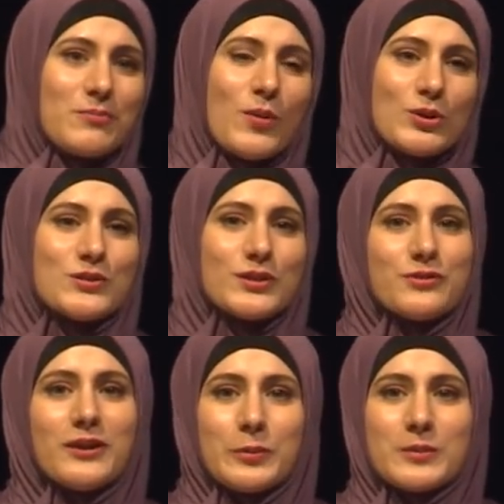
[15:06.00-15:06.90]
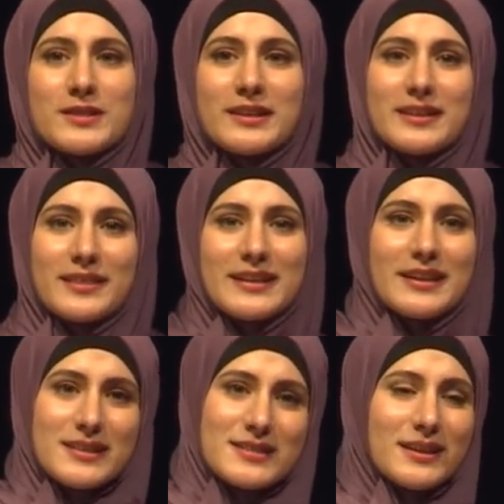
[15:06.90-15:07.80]
most of the developers that
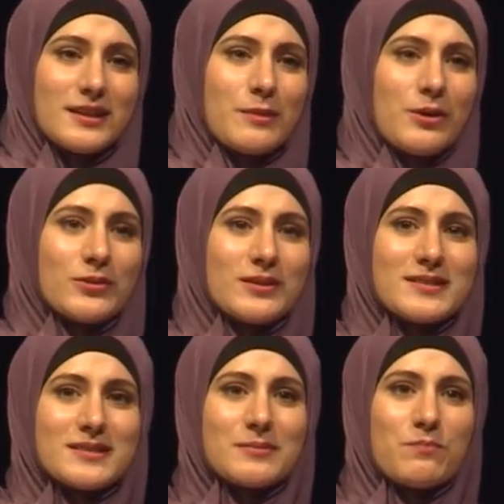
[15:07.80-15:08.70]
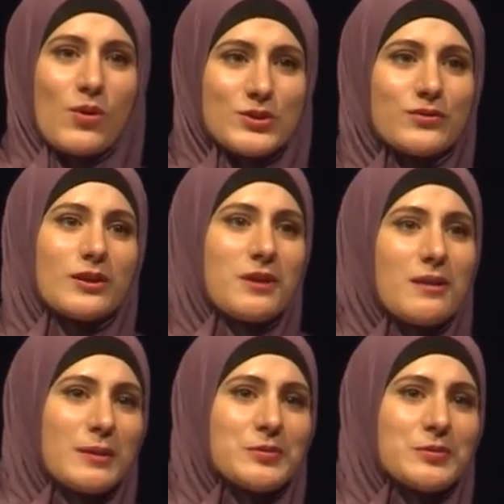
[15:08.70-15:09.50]
get excited about this, most of them come